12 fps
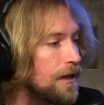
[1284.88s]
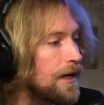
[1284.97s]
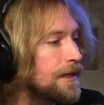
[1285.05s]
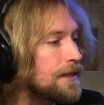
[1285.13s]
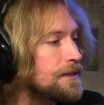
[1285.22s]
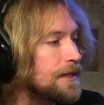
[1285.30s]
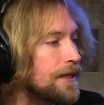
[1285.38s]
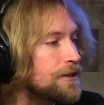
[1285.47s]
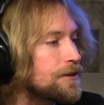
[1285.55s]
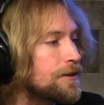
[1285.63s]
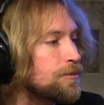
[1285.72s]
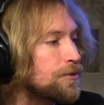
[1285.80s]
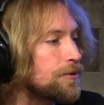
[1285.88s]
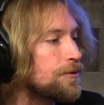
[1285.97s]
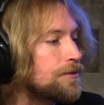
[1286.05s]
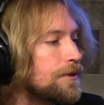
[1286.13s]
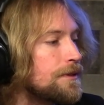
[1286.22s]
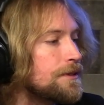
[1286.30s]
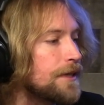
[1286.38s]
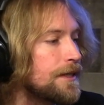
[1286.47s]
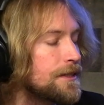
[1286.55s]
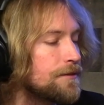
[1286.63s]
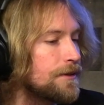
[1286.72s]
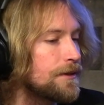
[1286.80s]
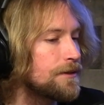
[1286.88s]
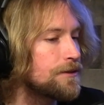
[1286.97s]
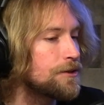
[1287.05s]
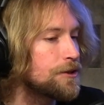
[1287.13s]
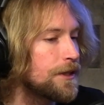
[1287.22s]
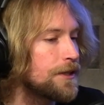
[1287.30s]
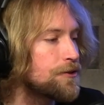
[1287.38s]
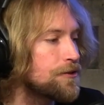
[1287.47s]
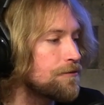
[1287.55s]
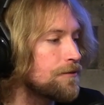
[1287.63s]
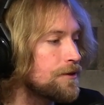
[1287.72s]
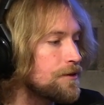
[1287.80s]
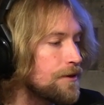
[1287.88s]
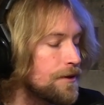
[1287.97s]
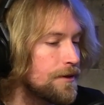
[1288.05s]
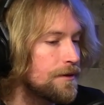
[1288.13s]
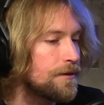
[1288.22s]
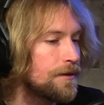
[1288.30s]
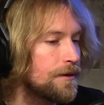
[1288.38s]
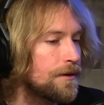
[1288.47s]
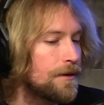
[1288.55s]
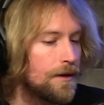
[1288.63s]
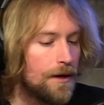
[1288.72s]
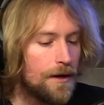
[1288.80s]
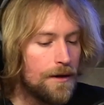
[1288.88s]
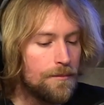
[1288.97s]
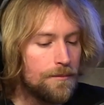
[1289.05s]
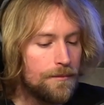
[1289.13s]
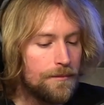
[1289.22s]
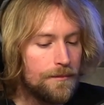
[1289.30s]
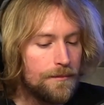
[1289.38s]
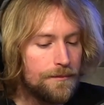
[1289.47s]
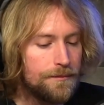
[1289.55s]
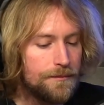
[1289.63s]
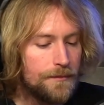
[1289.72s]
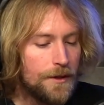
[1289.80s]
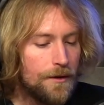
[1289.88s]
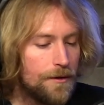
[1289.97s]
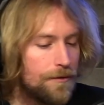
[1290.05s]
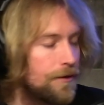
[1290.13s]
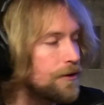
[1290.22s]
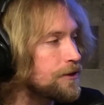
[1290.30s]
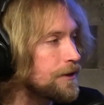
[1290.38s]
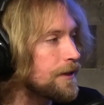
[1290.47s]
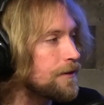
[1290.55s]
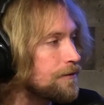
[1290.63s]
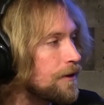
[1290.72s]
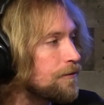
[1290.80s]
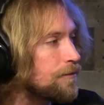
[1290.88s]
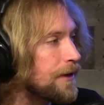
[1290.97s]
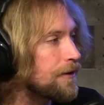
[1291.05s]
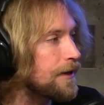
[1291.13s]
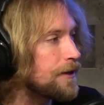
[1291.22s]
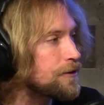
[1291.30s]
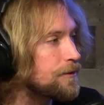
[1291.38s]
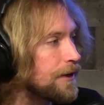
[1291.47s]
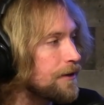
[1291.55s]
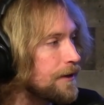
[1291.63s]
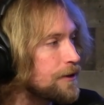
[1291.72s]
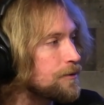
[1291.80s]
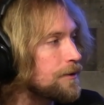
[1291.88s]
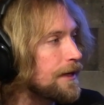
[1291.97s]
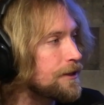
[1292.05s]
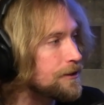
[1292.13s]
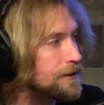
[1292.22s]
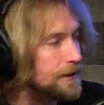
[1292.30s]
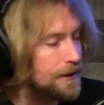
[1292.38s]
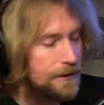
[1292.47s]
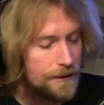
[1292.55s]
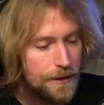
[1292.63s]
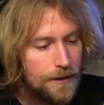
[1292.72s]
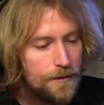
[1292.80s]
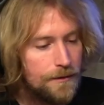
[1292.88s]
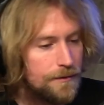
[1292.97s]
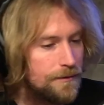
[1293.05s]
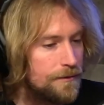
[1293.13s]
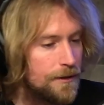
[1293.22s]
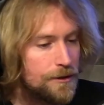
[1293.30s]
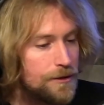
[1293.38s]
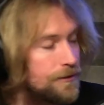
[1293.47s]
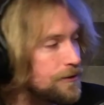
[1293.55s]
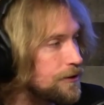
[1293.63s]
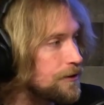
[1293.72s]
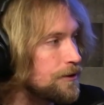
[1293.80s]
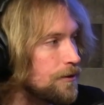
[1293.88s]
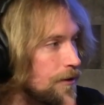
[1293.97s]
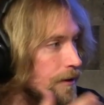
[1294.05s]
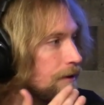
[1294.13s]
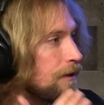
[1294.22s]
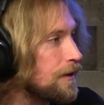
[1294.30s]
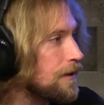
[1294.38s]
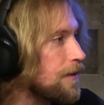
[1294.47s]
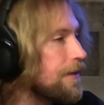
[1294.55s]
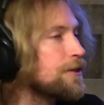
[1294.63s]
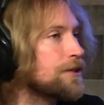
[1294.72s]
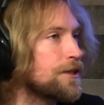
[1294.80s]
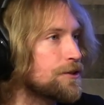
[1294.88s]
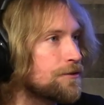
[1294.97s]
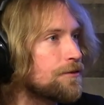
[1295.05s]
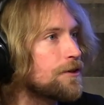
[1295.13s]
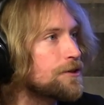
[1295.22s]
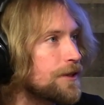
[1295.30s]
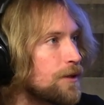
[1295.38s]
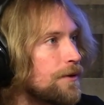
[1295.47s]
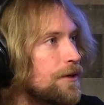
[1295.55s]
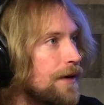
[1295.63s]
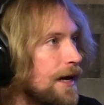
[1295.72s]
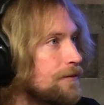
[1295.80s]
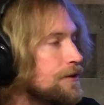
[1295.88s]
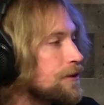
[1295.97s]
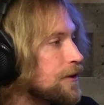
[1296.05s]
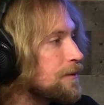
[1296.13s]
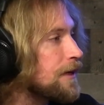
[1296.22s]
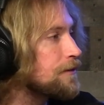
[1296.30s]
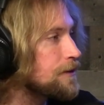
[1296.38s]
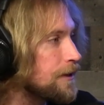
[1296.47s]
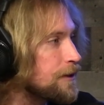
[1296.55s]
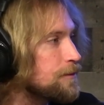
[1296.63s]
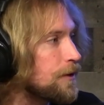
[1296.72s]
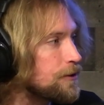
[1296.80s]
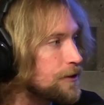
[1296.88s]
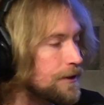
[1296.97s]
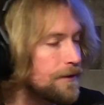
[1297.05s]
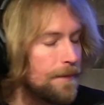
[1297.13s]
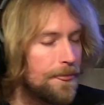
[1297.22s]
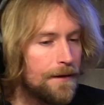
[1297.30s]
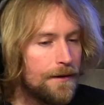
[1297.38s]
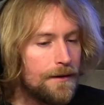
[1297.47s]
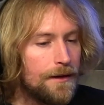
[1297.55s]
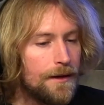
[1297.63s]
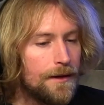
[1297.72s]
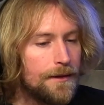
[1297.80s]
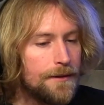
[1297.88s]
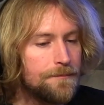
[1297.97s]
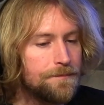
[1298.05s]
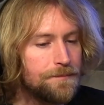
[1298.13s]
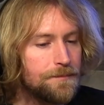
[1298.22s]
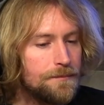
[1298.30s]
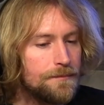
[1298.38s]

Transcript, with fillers: light is actually proven scientifically to change the, the um, you know, the functioning of, of mitochondria. Mitochondria will actually, you know, attune to or they change their functioning when you have a certain amount of sun exposure. Mm-hmm. Um,